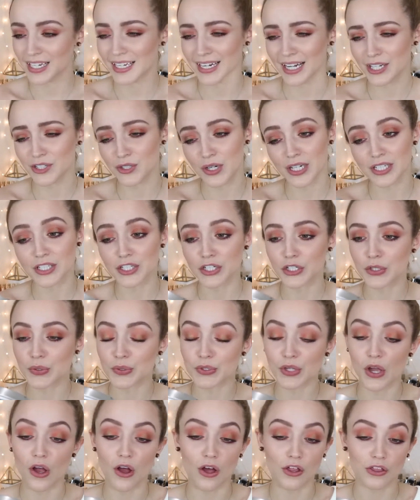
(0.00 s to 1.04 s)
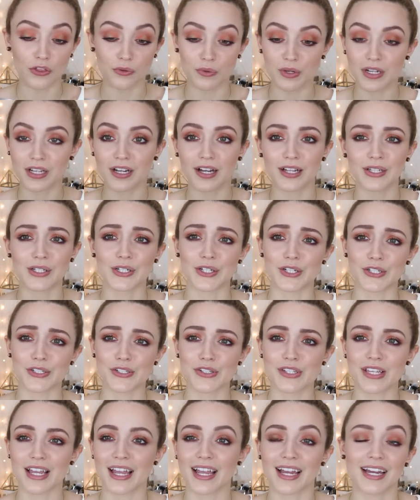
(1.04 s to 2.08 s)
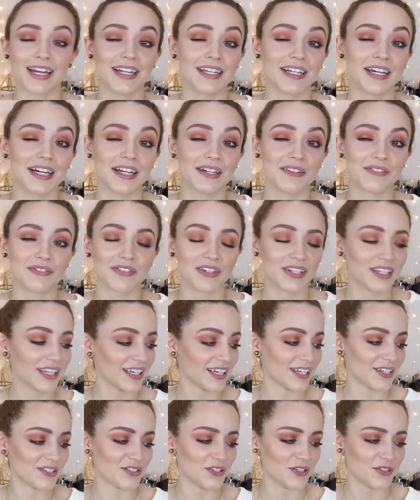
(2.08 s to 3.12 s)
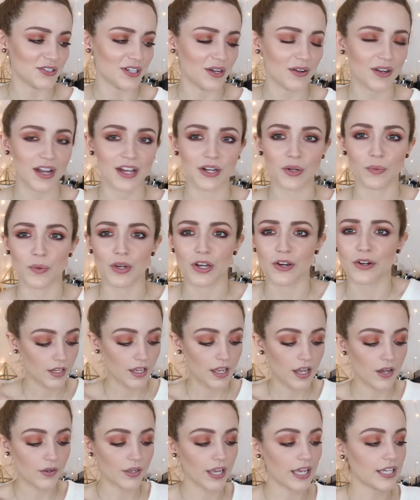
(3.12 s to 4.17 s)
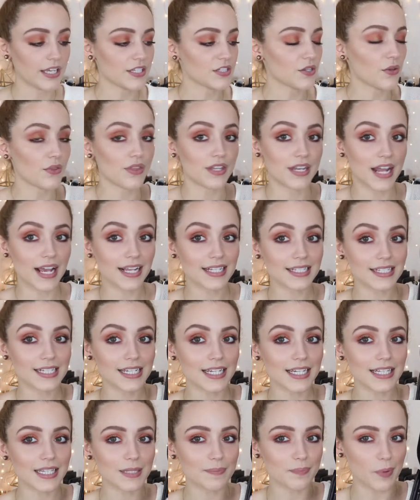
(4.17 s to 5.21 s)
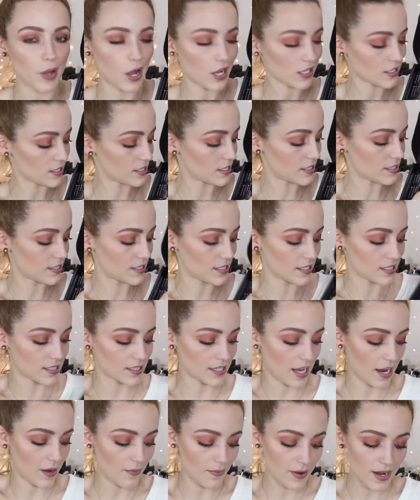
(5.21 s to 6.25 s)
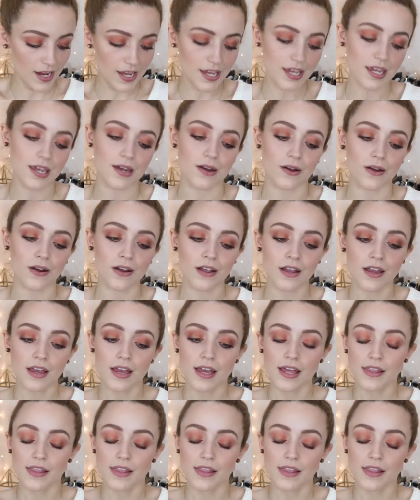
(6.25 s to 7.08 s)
And I tried to use all 3 colors and I feel like it turned out kind of weird. Okay, so the next thing in the box is this guy right here.